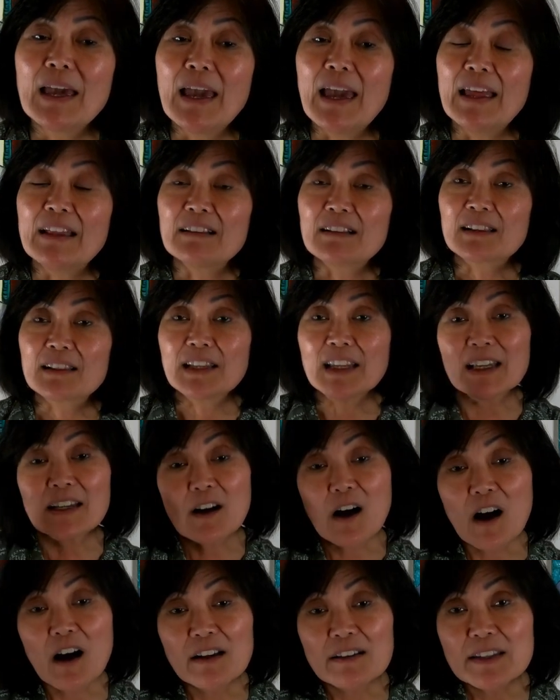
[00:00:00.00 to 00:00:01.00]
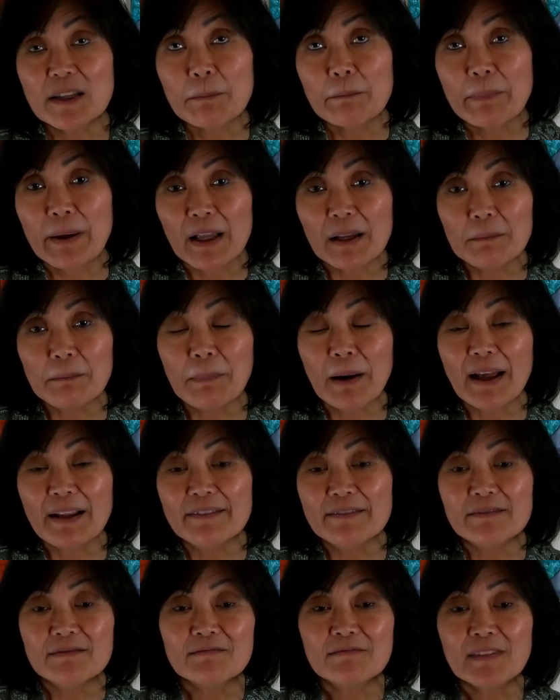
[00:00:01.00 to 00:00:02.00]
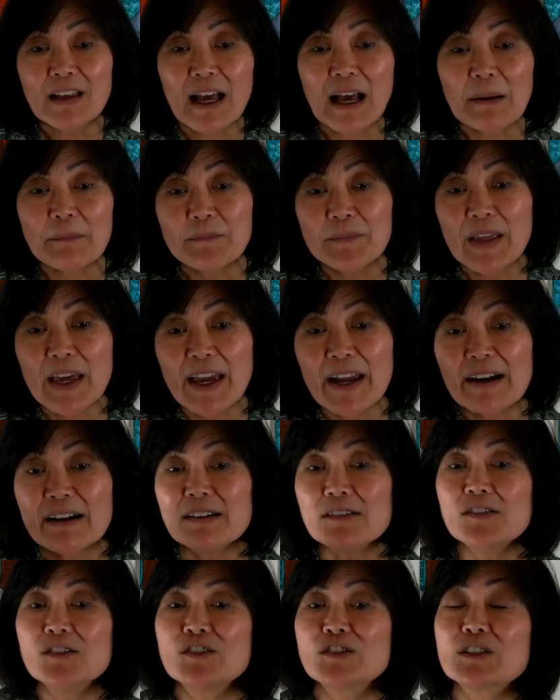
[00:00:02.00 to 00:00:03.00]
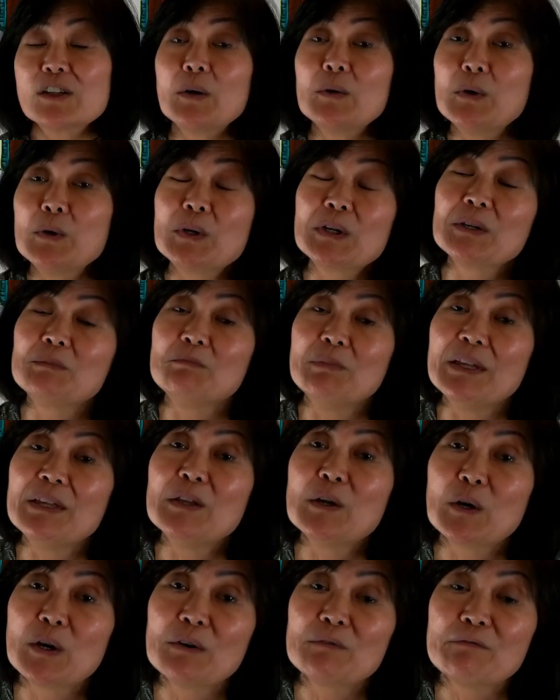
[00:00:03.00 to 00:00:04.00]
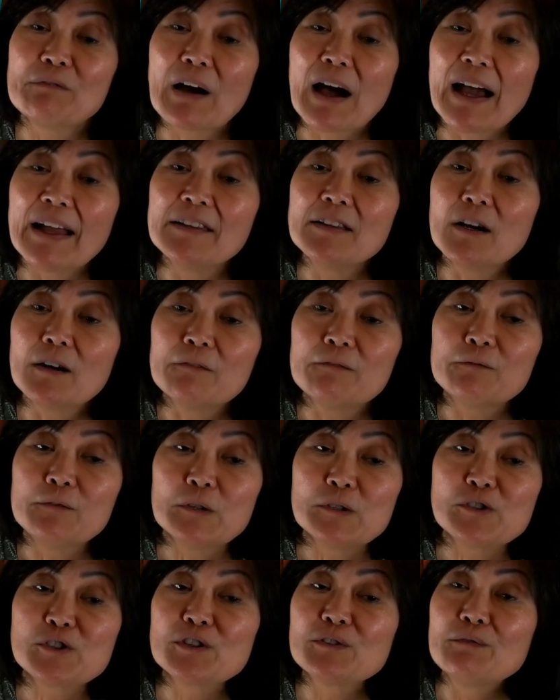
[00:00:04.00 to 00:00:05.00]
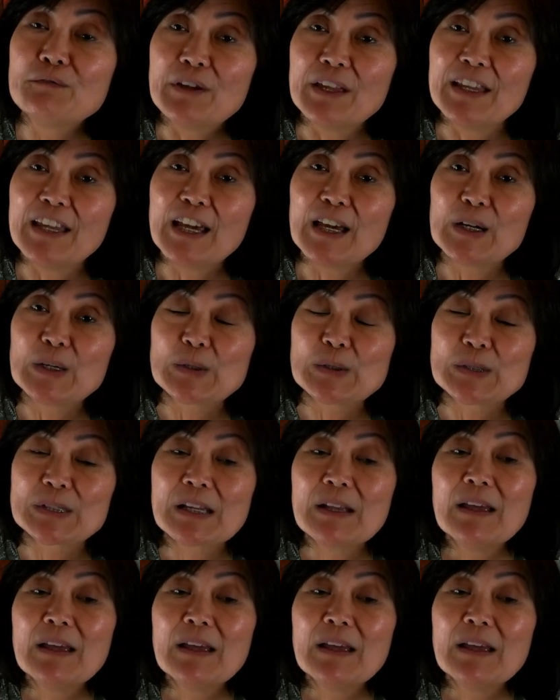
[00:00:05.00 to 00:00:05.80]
And click on the bell button up there so you can be notified of future videos.